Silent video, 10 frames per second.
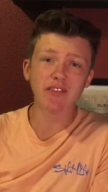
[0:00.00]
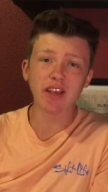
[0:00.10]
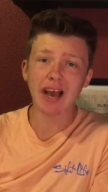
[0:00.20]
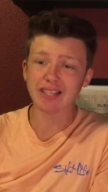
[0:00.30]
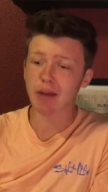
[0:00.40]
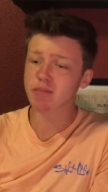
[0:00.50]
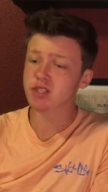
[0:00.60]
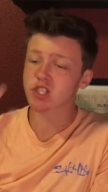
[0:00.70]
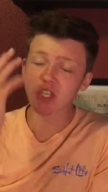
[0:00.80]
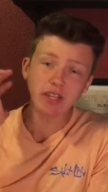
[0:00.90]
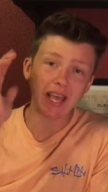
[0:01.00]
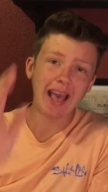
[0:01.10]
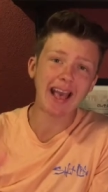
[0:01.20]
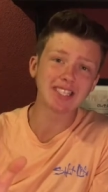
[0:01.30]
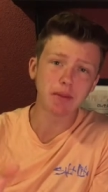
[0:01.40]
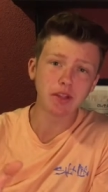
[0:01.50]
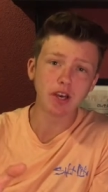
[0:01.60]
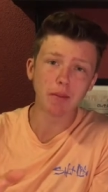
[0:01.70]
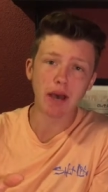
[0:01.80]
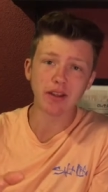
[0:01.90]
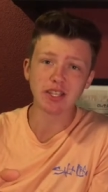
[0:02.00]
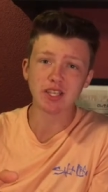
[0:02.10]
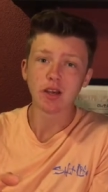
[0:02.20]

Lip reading: of it, guys. Something has to be done about this.